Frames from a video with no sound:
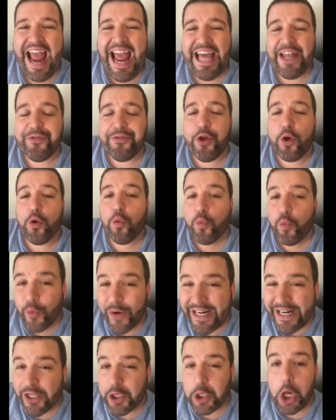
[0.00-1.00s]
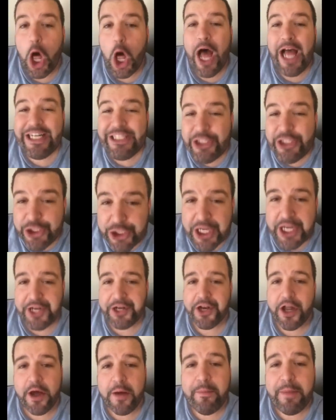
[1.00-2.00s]
and the real
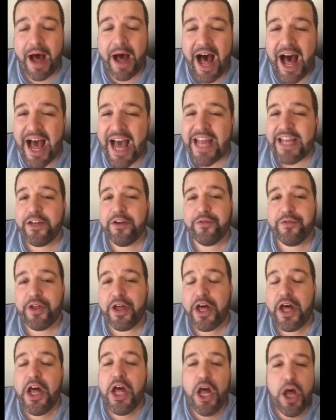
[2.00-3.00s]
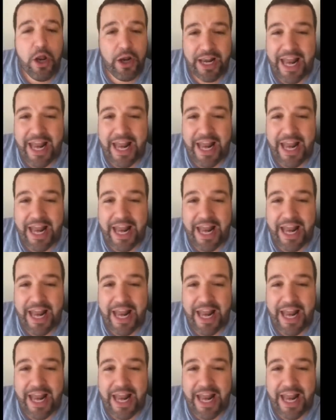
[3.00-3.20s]
agenda behind the